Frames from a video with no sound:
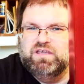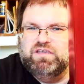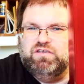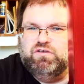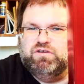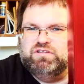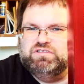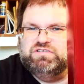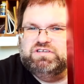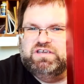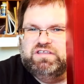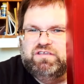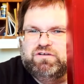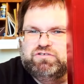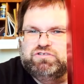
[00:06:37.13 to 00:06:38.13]
you can
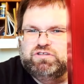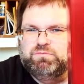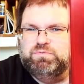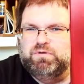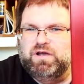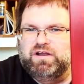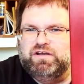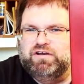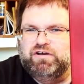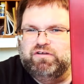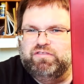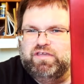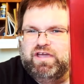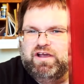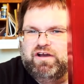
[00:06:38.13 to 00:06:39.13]
see there's the Predator
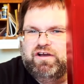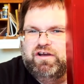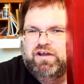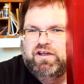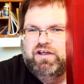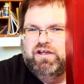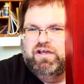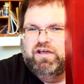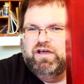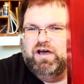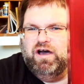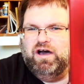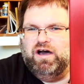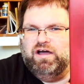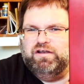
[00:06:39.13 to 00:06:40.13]
there
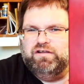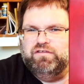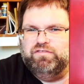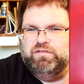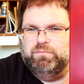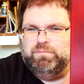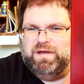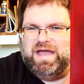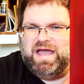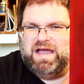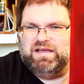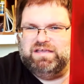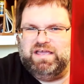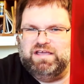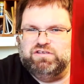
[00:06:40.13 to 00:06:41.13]
on the
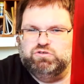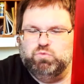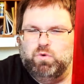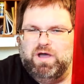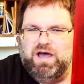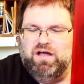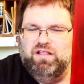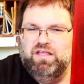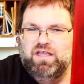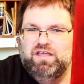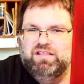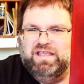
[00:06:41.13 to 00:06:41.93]
back as well.